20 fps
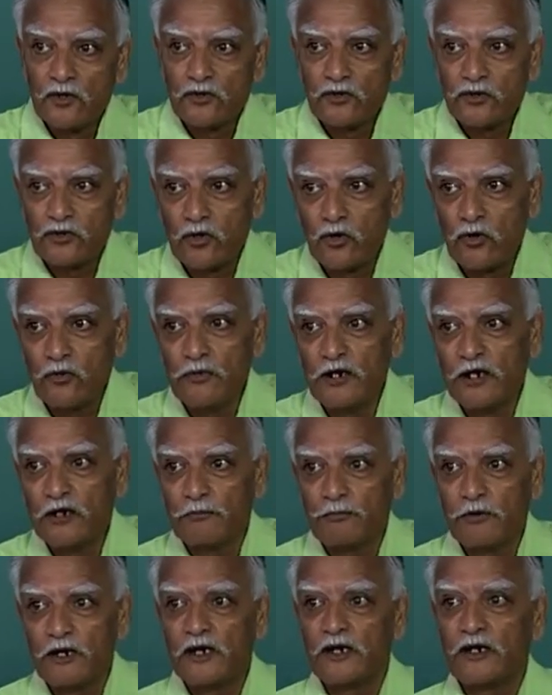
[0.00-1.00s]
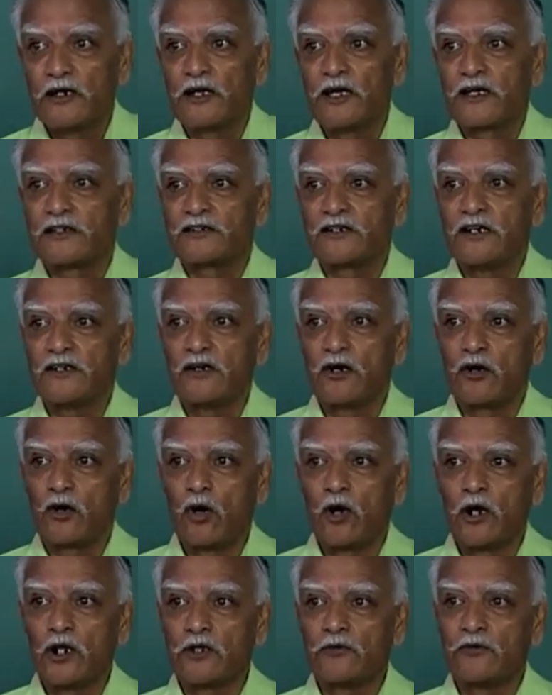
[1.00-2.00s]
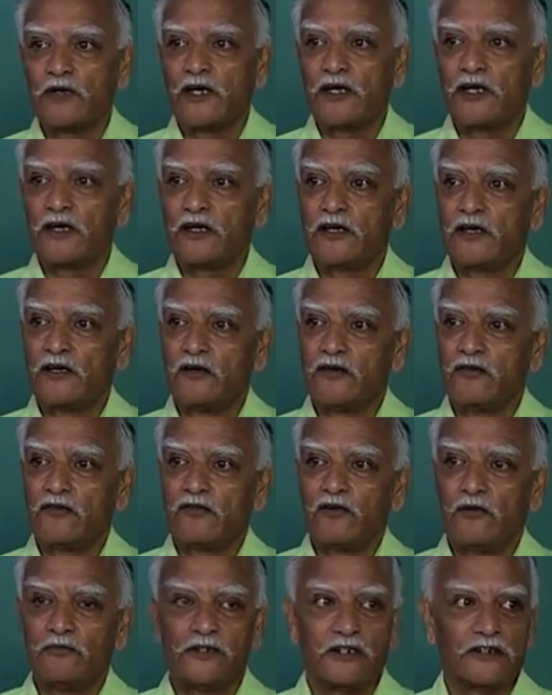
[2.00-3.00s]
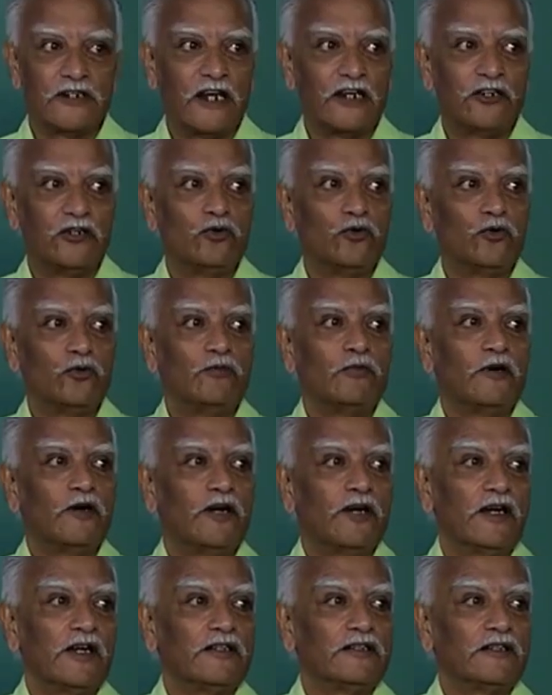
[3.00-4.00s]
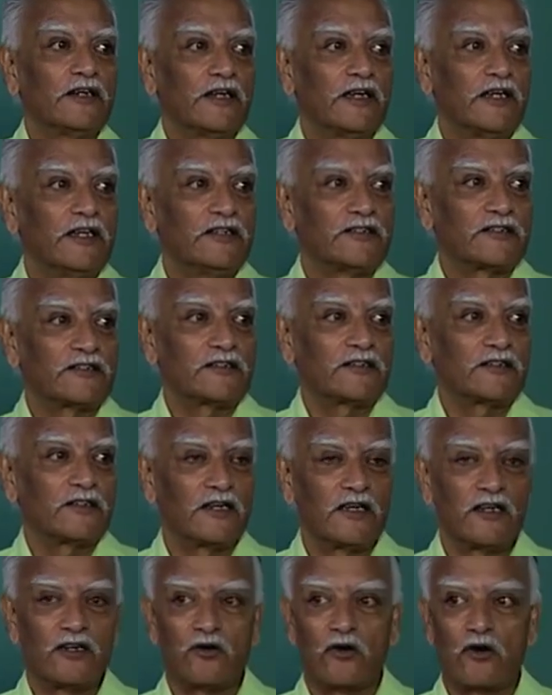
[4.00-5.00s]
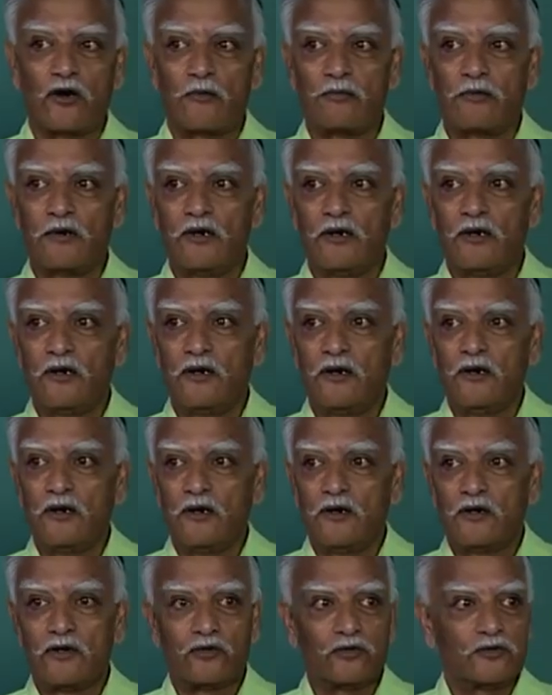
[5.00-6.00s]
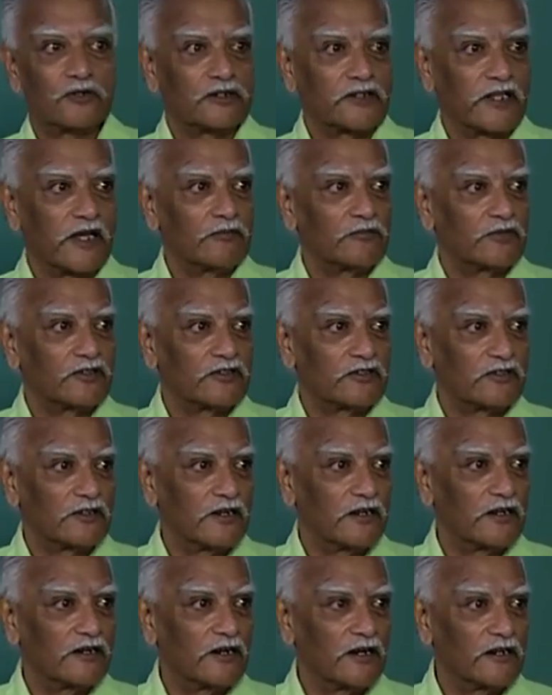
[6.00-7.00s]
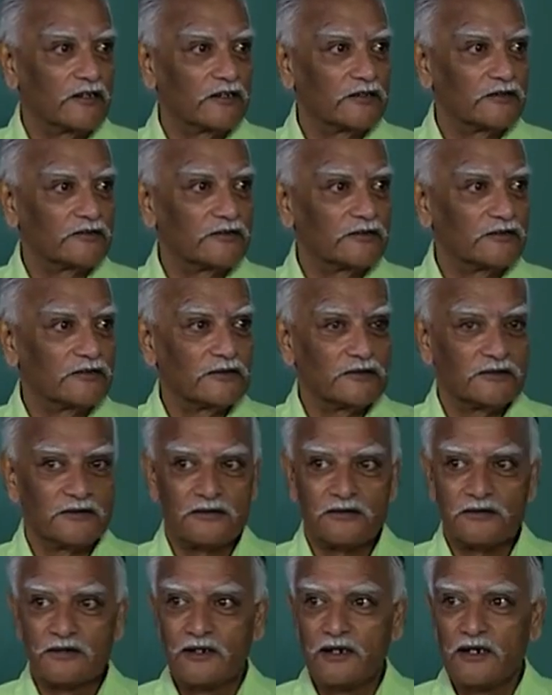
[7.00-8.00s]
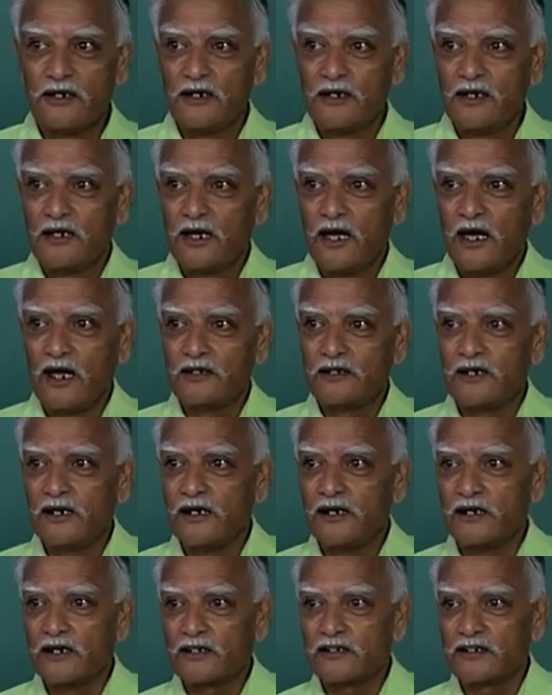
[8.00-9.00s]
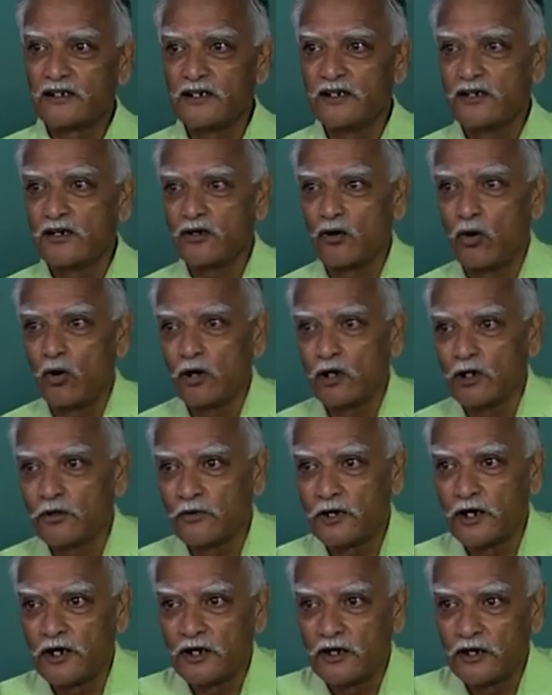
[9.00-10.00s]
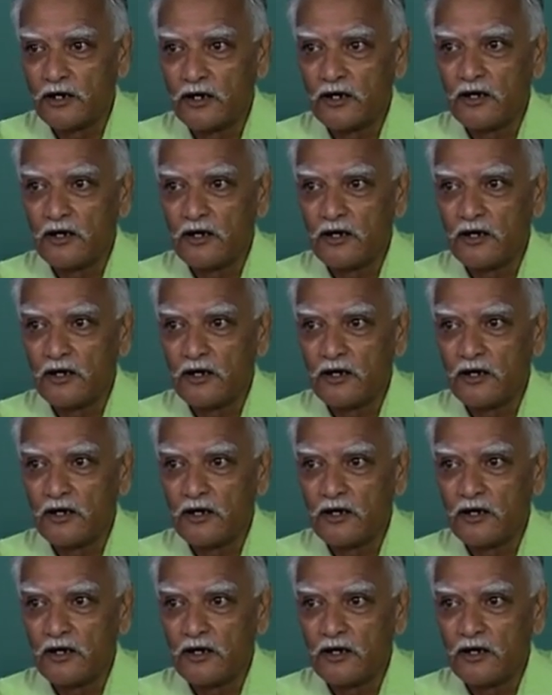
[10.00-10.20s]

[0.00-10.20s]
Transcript: So the Roman Empire extended all the way from the Danube in the east in Europe to the Thames in London, and then it extended all the way